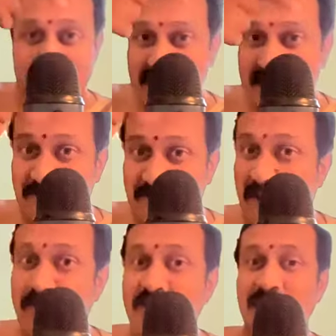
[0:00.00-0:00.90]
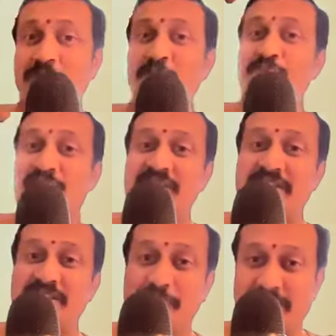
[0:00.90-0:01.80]
We are just following up from
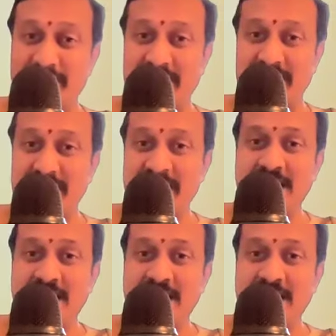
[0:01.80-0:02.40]
Pathinam Pataye.